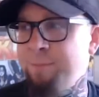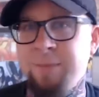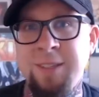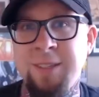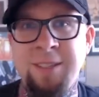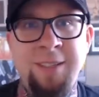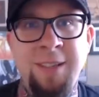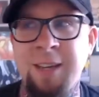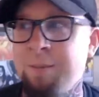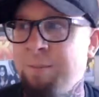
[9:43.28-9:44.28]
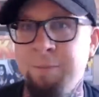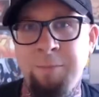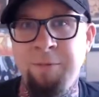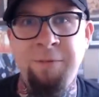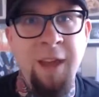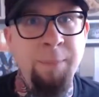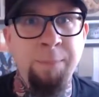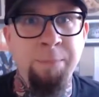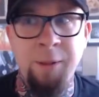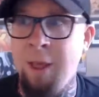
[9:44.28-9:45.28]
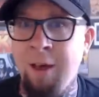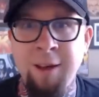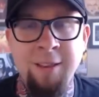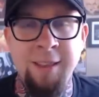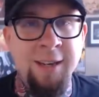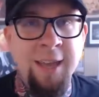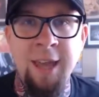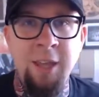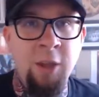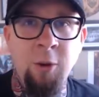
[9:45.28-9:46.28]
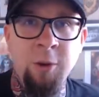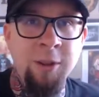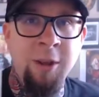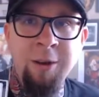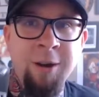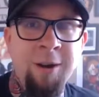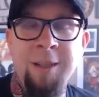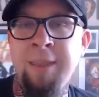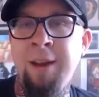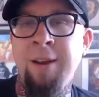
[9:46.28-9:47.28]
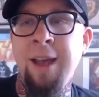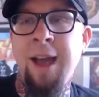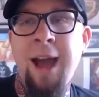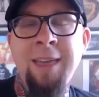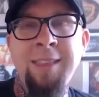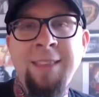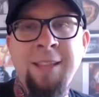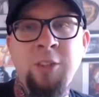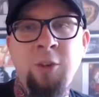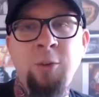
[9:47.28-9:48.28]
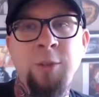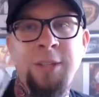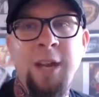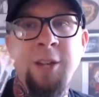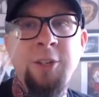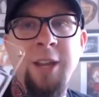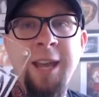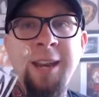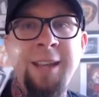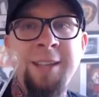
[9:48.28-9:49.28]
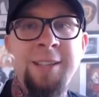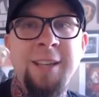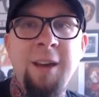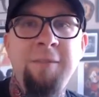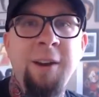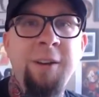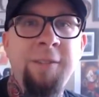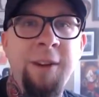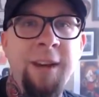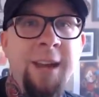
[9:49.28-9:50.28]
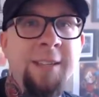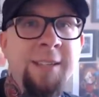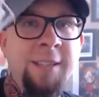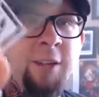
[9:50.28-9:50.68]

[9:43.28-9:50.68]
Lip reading: sick vape blog, then get your logo on there. I think that's a cool touch, and it is very, very nice. It's